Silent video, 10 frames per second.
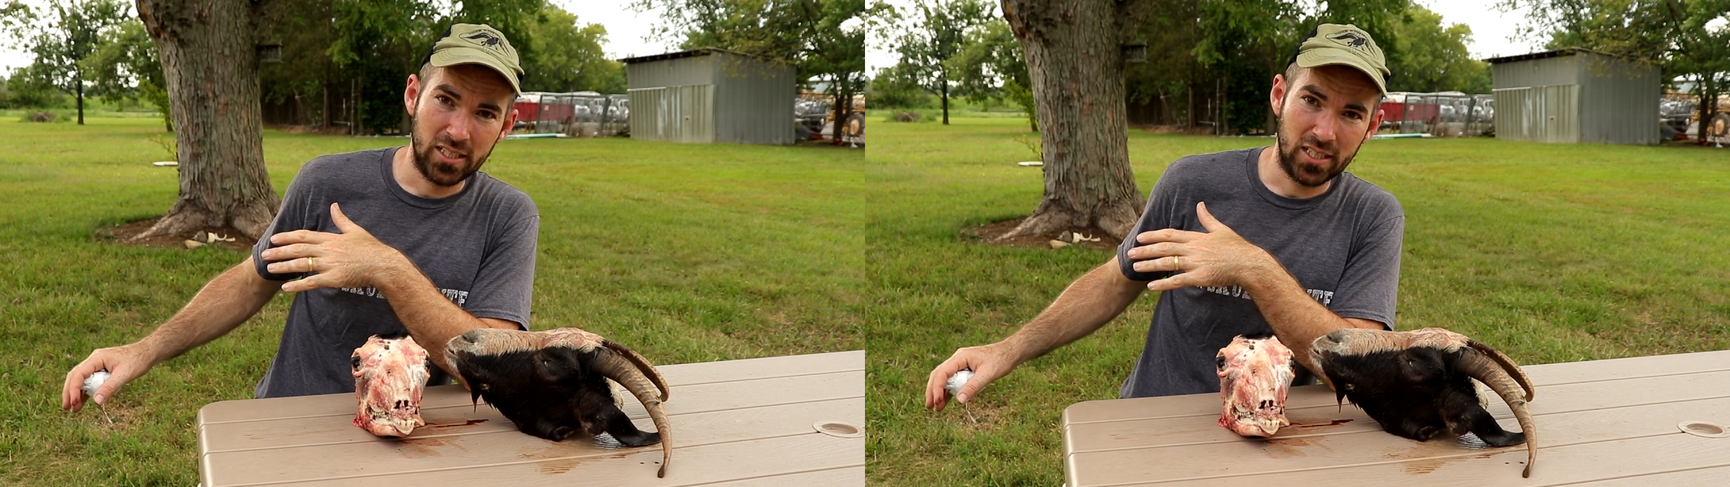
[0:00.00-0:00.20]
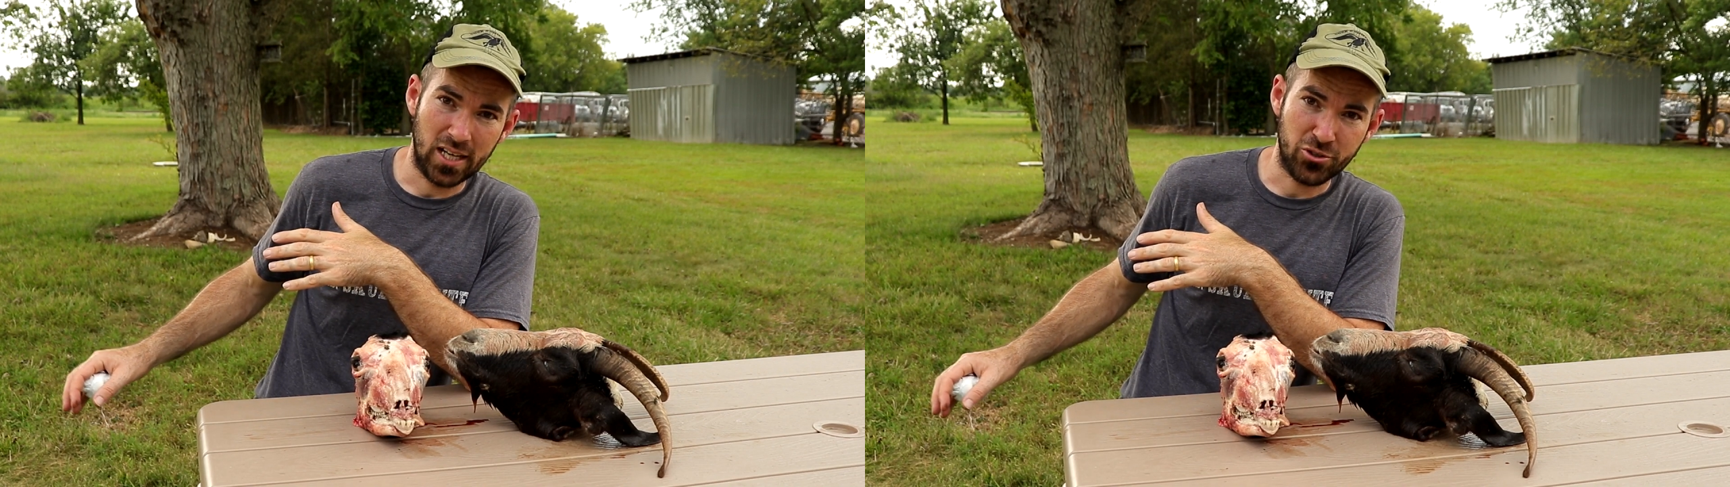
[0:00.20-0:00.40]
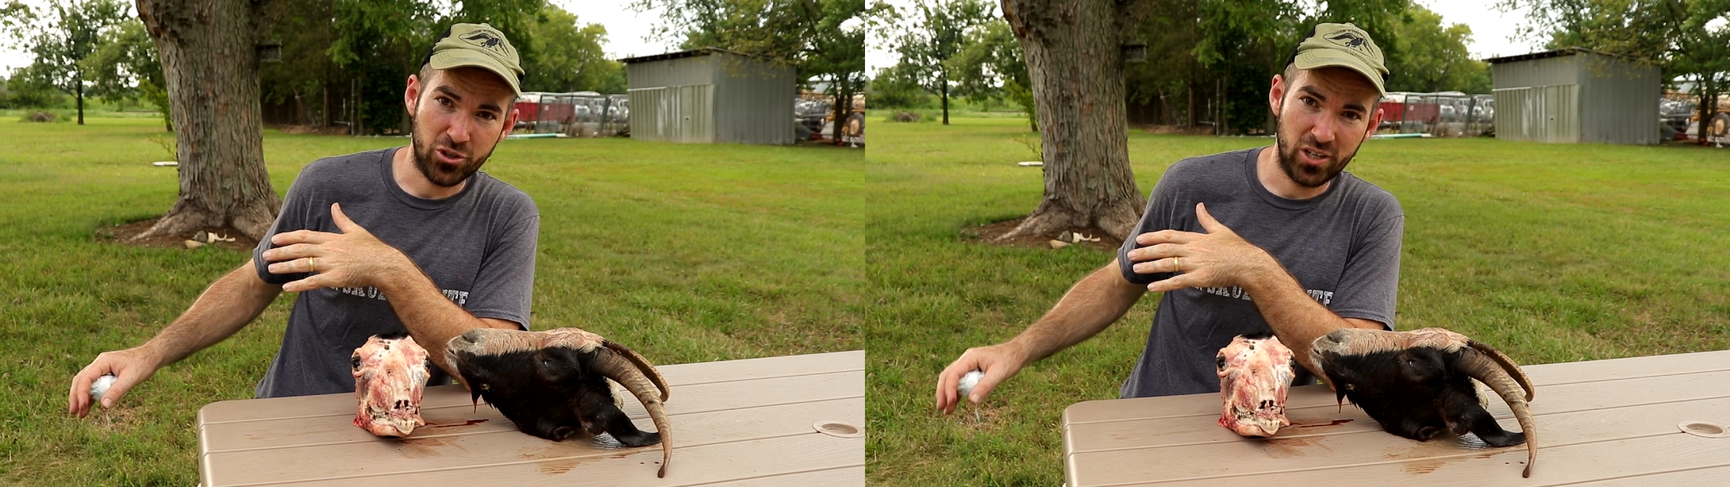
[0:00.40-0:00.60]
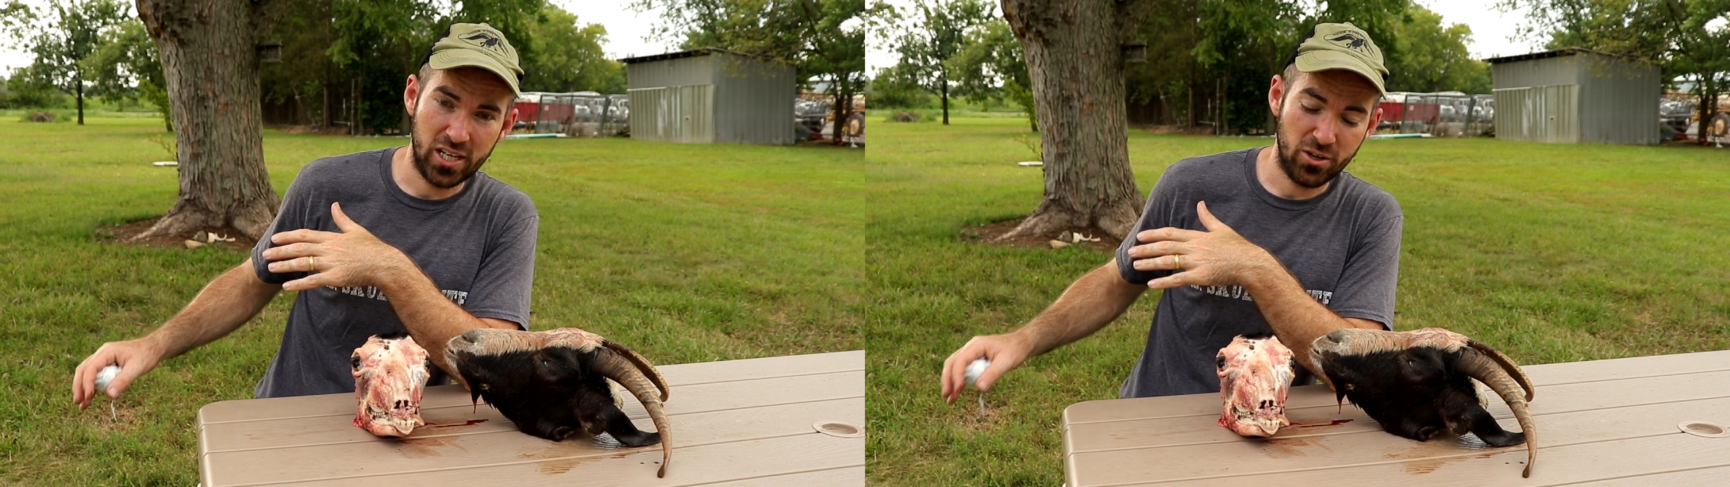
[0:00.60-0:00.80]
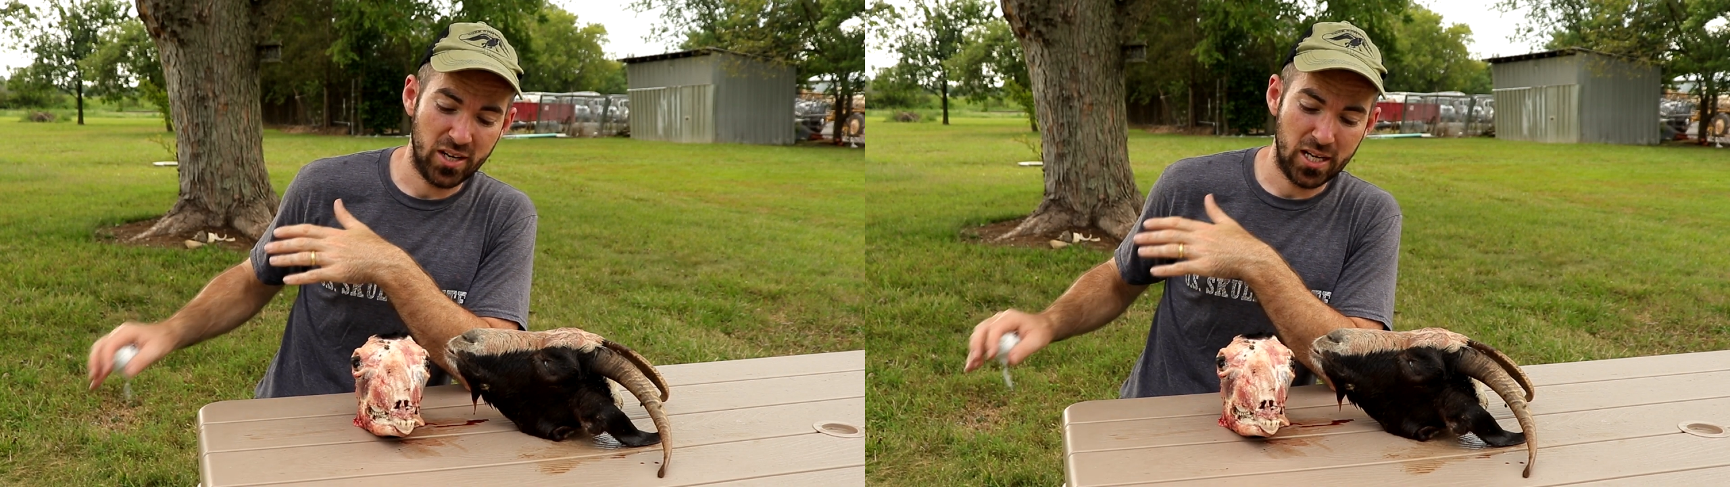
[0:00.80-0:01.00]
Uh, I'll show you
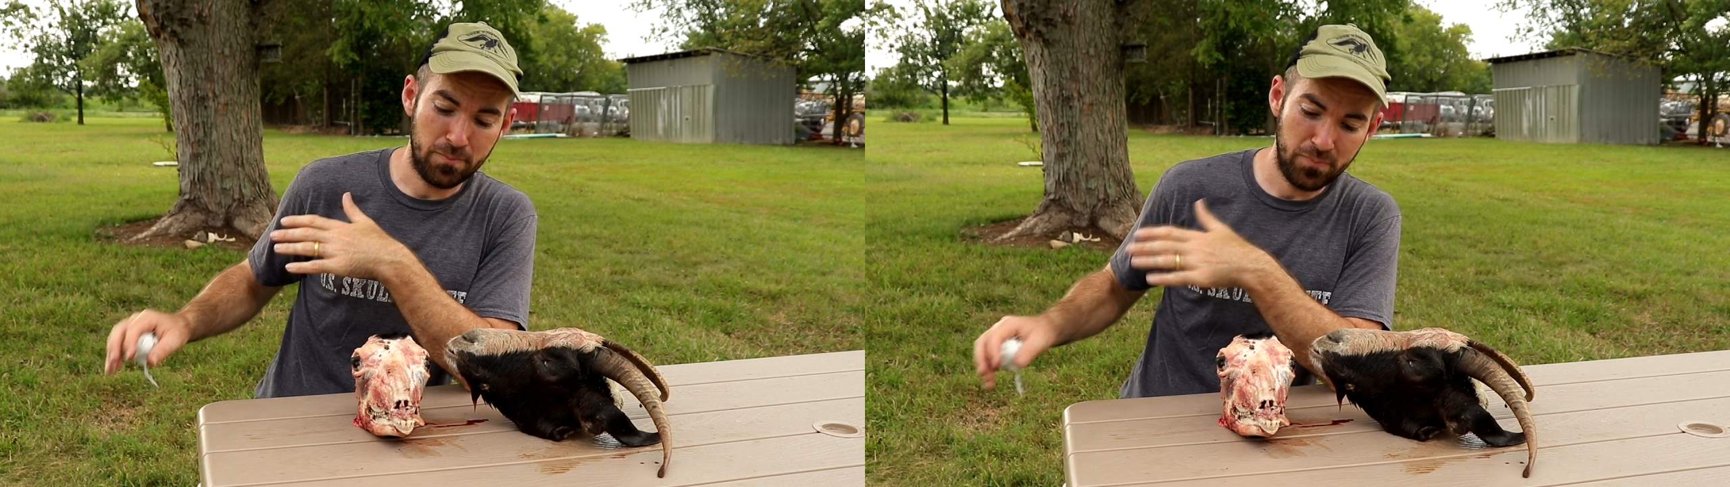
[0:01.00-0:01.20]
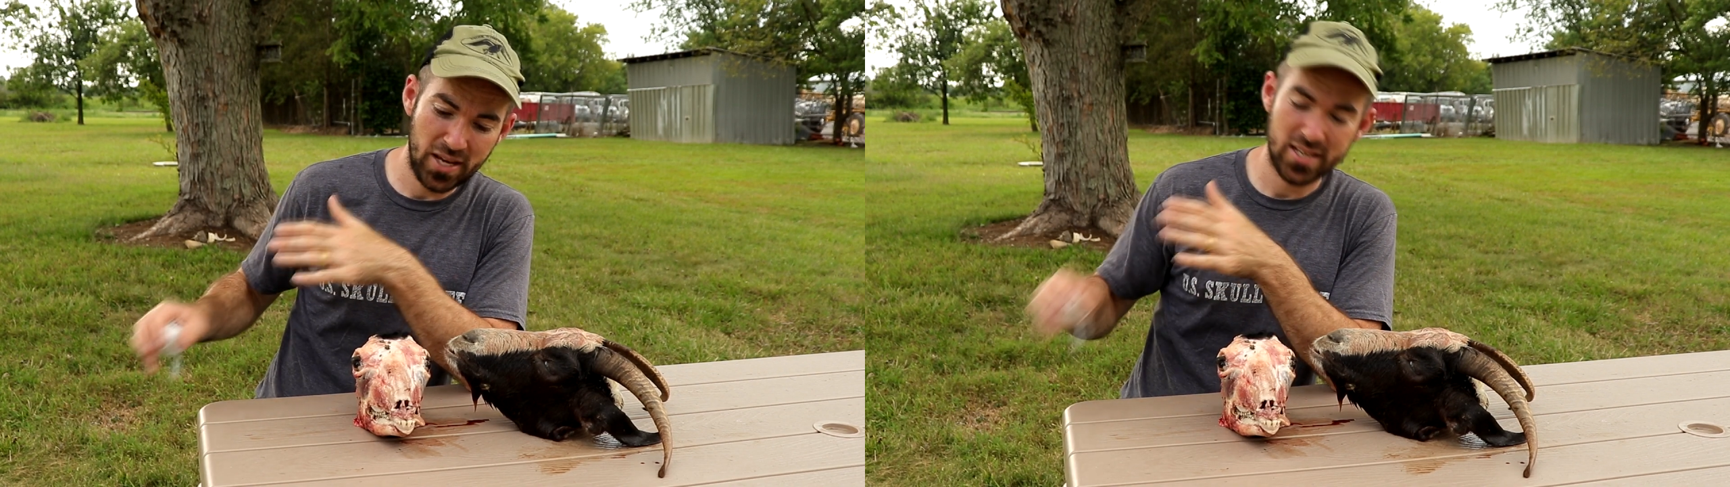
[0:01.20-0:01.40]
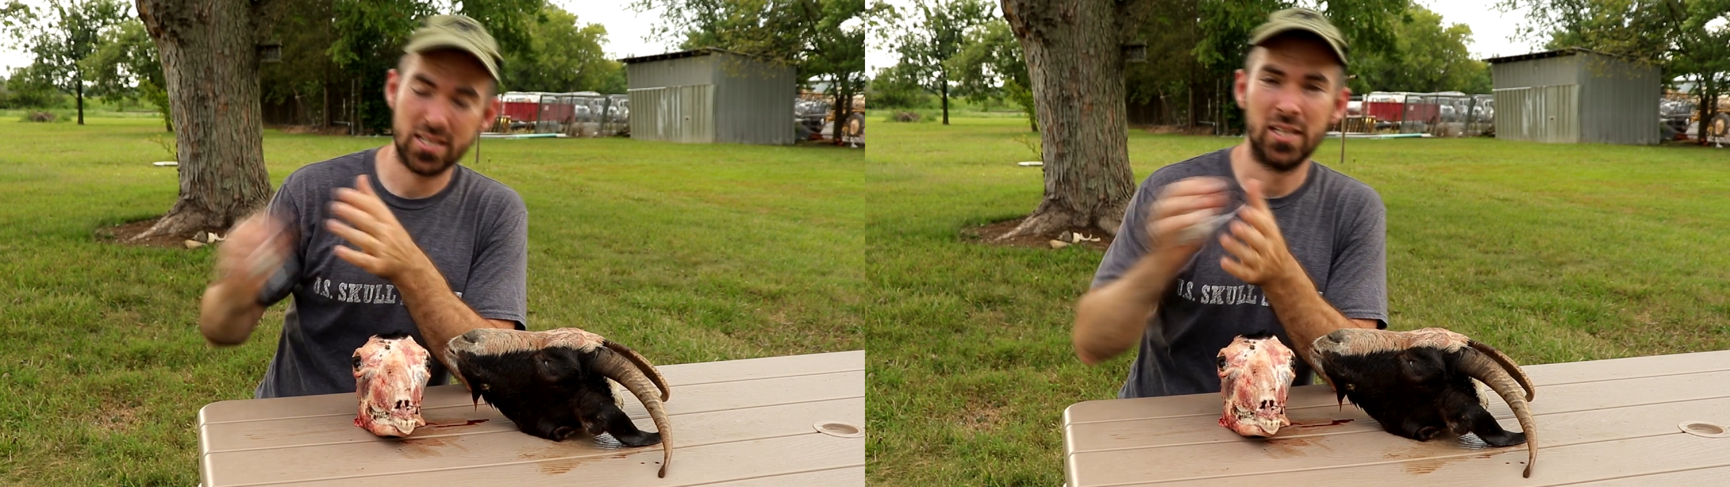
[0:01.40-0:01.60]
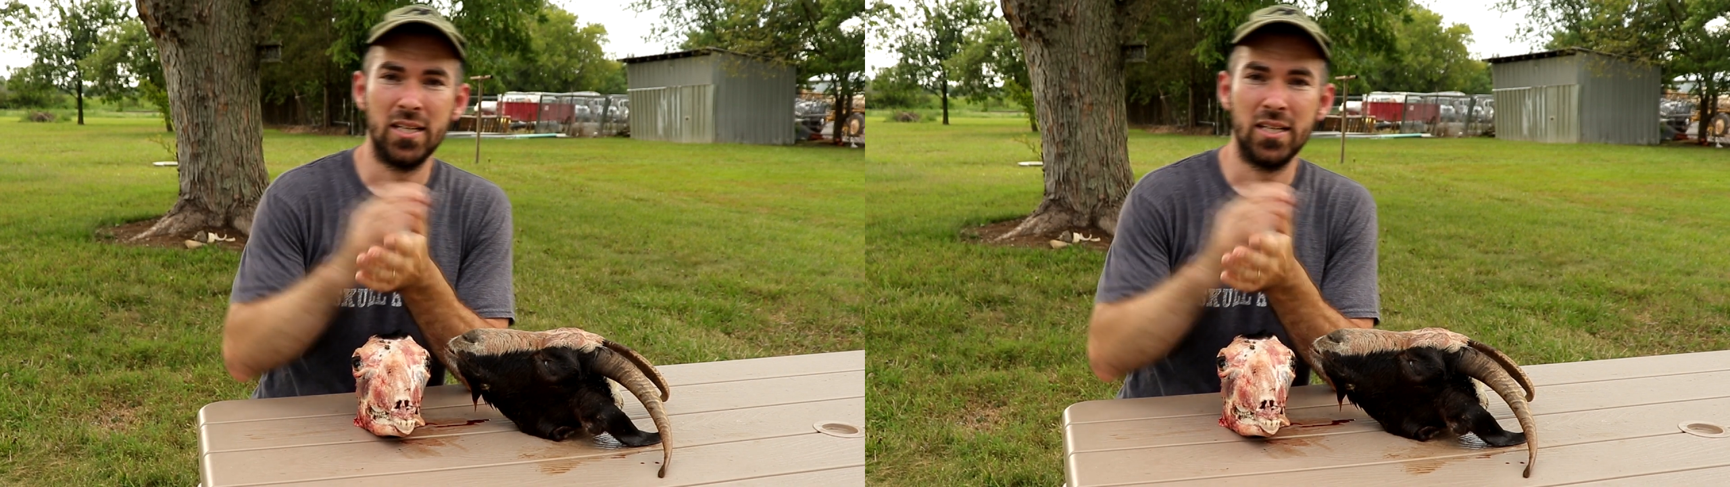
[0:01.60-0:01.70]
here in a bit.